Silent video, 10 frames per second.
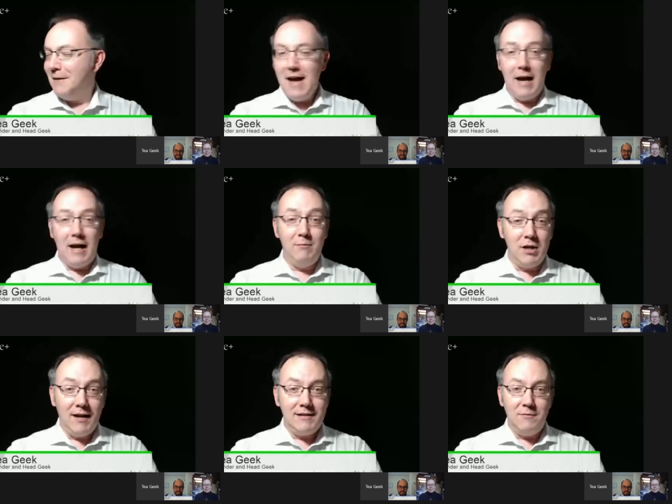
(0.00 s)
I'm
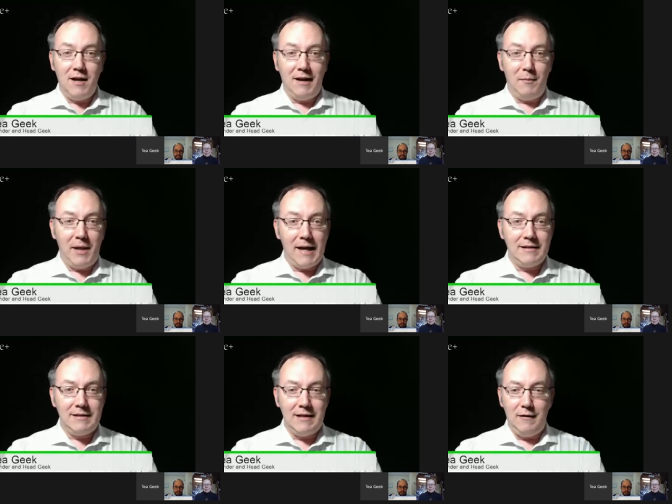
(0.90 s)
drinking a tea right
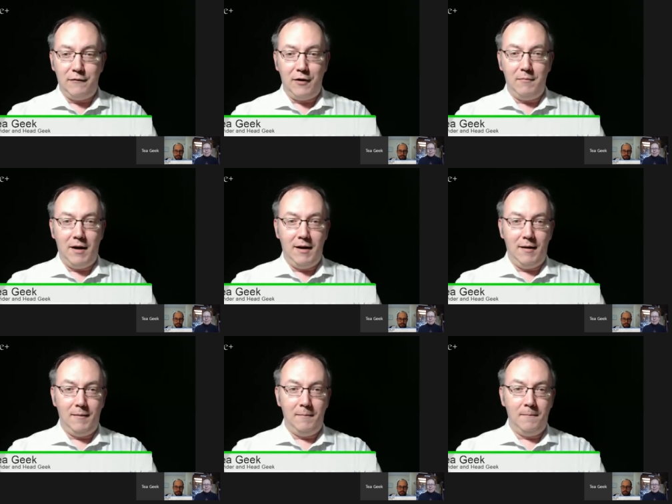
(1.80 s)
now, a black tea
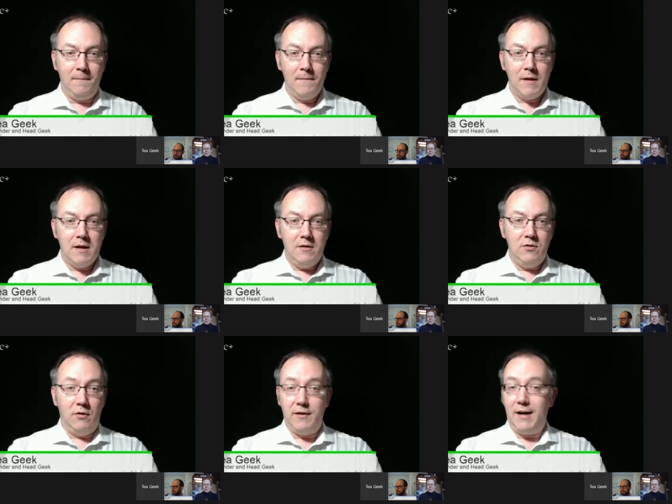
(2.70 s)
from
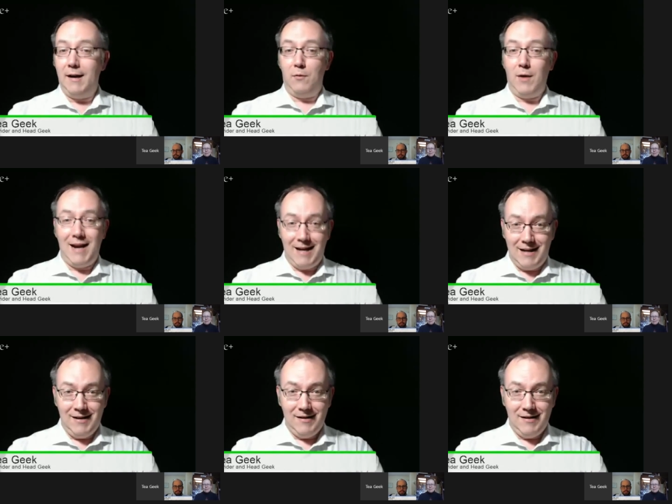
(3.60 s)
northern Iran.